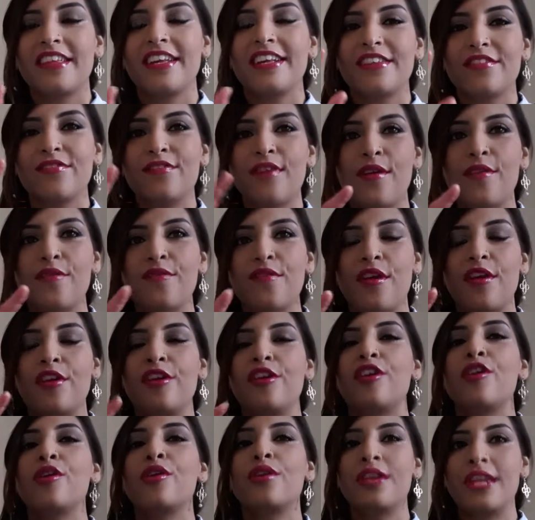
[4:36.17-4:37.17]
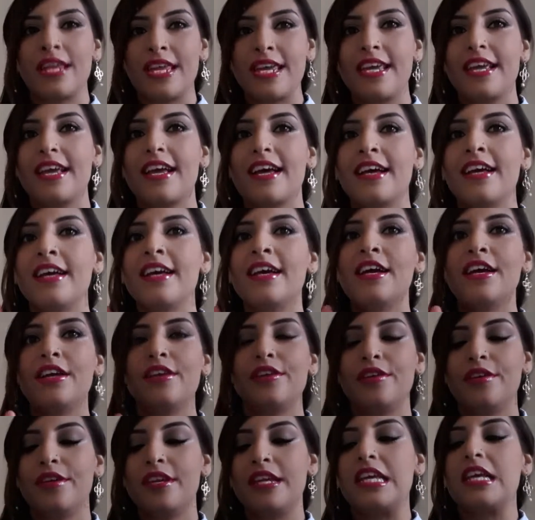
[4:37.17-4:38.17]
I think it's very, very unique,
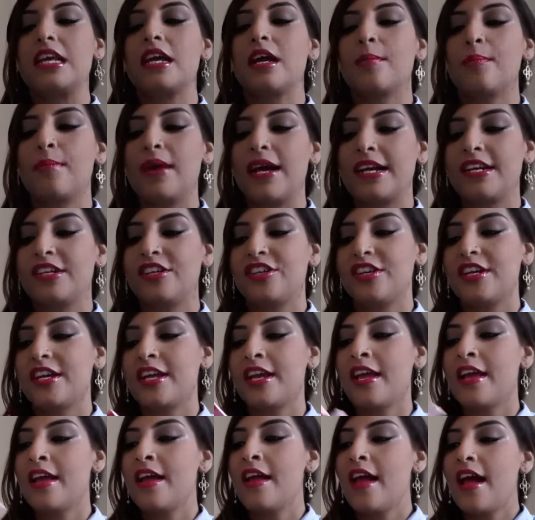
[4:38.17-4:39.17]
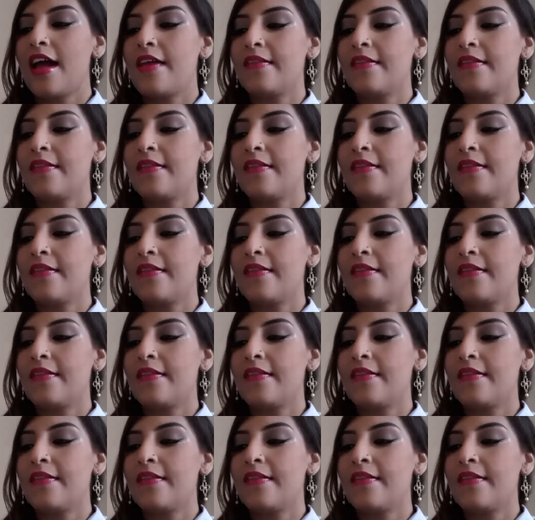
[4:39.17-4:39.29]
unique packaging.